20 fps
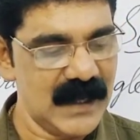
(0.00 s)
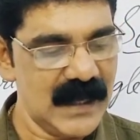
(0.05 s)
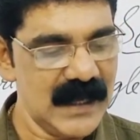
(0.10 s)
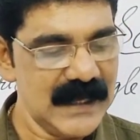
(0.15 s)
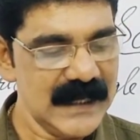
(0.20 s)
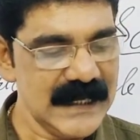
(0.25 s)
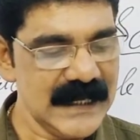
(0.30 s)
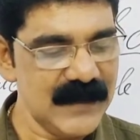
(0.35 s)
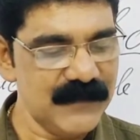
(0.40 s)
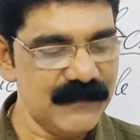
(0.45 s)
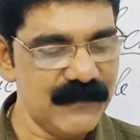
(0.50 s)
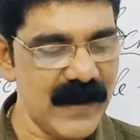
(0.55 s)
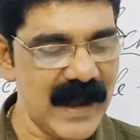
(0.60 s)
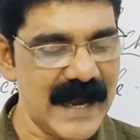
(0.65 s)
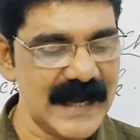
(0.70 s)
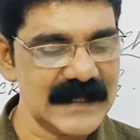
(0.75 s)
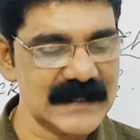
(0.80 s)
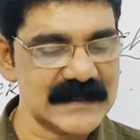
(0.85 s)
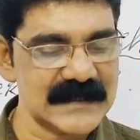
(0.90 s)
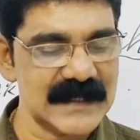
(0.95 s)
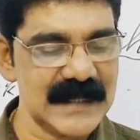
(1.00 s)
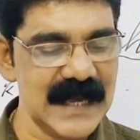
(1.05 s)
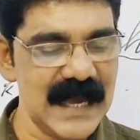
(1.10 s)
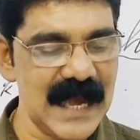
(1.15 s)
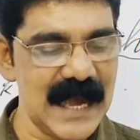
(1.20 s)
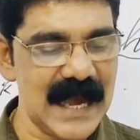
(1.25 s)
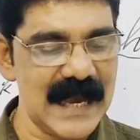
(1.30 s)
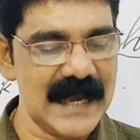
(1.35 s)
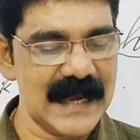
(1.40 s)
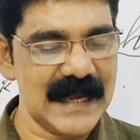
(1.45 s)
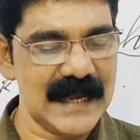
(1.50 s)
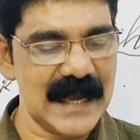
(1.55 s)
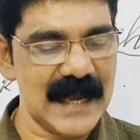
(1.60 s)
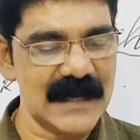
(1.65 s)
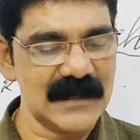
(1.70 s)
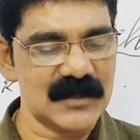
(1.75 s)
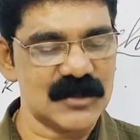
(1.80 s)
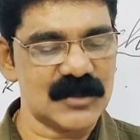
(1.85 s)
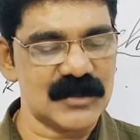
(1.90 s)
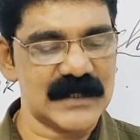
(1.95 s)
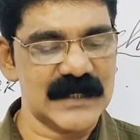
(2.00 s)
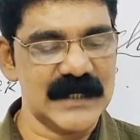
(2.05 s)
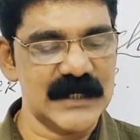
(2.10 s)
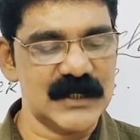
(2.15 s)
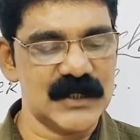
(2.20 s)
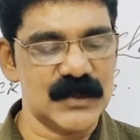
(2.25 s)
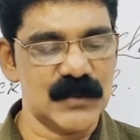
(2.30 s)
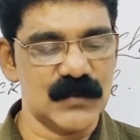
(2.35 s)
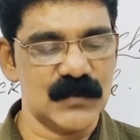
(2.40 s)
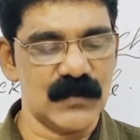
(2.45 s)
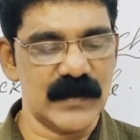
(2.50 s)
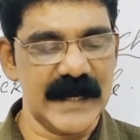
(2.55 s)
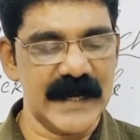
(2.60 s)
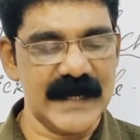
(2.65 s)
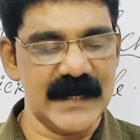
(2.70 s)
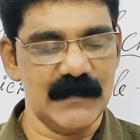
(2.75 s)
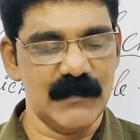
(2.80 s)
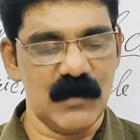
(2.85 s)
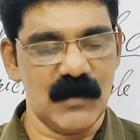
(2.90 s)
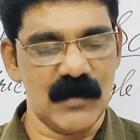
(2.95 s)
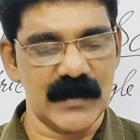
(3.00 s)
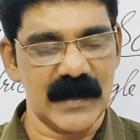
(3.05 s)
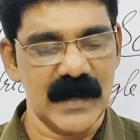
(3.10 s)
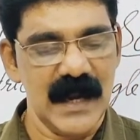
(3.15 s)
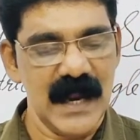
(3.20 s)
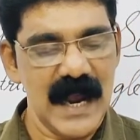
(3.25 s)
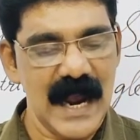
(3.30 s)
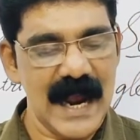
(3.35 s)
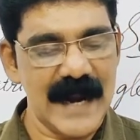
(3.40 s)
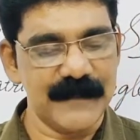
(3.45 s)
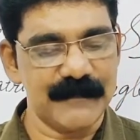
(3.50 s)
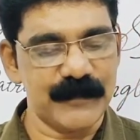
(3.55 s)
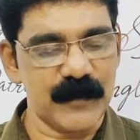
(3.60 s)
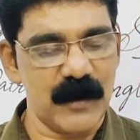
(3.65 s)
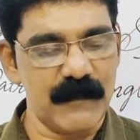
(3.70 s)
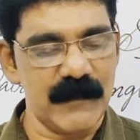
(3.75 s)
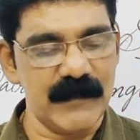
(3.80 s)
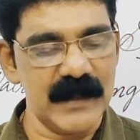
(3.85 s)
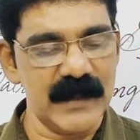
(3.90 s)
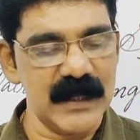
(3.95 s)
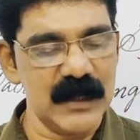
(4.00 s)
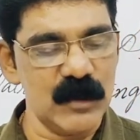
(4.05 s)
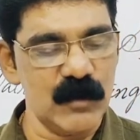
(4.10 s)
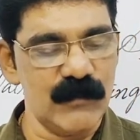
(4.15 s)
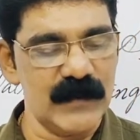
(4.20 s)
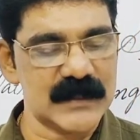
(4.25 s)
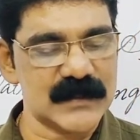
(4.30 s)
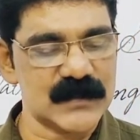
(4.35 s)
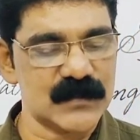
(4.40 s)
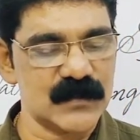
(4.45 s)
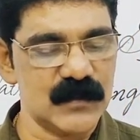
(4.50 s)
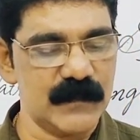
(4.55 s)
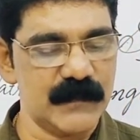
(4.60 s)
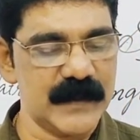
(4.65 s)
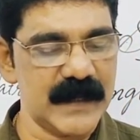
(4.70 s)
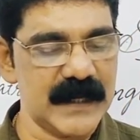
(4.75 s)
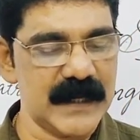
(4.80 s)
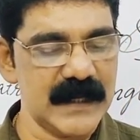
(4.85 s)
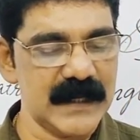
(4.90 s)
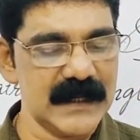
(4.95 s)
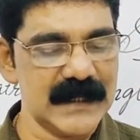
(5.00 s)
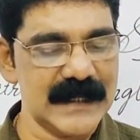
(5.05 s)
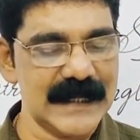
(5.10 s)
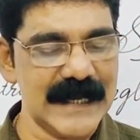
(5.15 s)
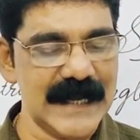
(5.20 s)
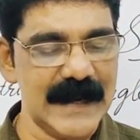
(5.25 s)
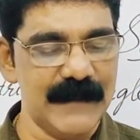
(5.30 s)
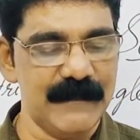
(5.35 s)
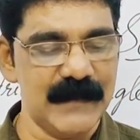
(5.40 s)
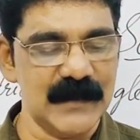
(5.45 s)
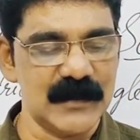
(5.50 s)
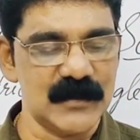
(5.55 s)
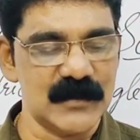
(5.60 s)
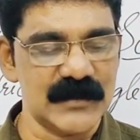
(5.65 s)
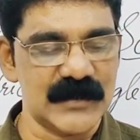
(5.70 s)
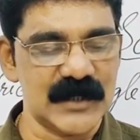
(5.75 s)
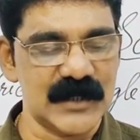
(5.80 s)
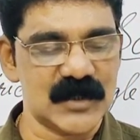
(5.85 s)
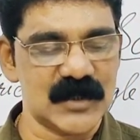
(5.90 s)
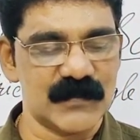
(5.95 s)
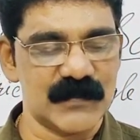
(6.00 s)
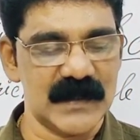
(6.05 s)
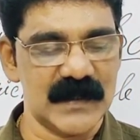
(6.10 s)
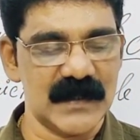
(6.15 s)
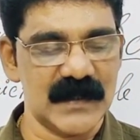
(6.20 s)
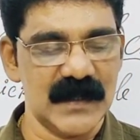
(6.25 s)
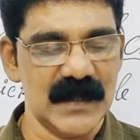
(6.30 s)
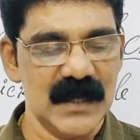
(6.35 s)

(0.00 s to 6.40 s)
If I say I can't teach you anymore and probably you will soon be able to teach me,